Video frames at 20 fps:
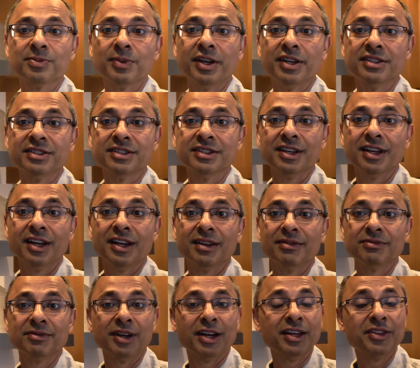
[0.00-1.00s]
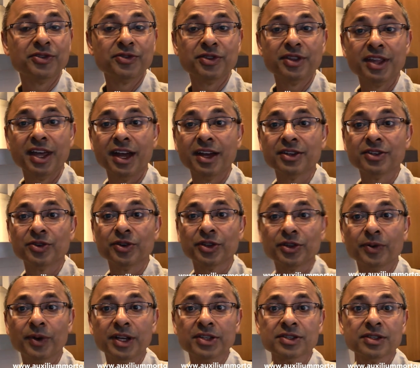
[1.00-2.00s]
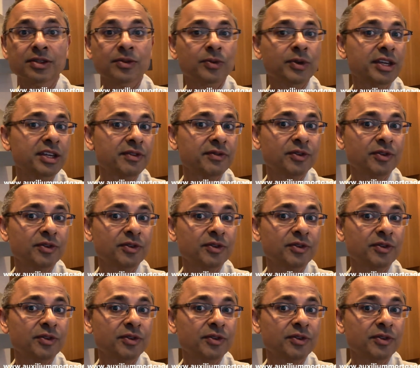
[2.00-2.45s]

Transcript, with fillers: But uh, other than that, during the rest of the week,